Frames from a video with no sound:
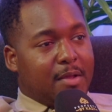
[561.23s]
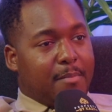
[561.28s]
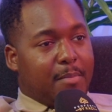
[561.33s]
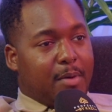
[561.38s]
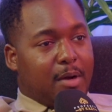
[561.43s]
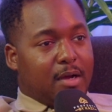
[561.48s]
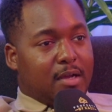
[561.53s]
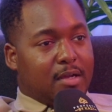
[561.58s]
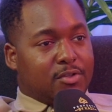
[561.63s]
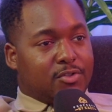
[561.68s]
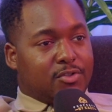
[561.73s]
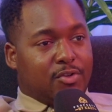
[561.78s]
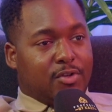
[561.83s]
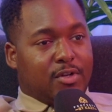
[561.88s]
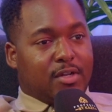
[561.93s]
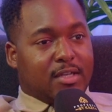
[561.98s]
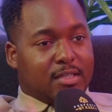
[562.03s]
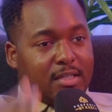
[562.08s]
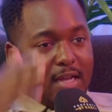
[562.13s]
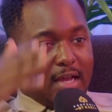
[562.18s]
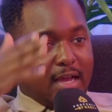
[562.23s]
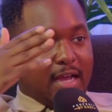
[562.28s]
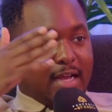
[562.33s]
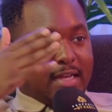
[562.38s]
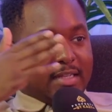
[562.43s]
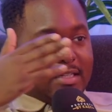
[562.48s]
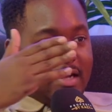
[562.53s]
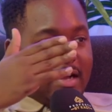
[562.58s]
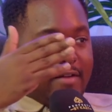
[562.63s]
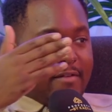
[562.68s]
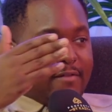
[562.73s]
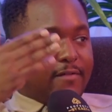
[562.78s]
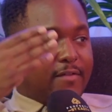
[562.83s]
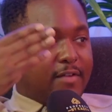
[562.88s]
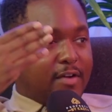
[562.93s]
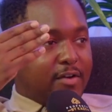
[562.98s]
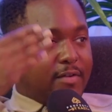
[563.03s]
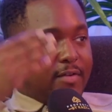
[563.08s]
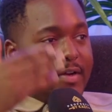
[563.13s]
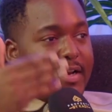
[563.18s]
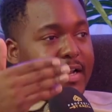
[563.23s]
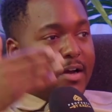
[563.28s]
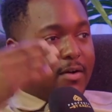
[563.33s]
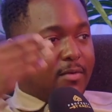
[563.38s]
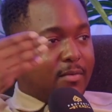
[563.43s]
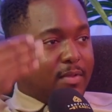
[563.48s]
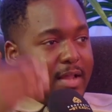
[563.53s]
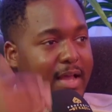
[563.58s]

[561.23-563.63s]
But as soon as like I started figuring out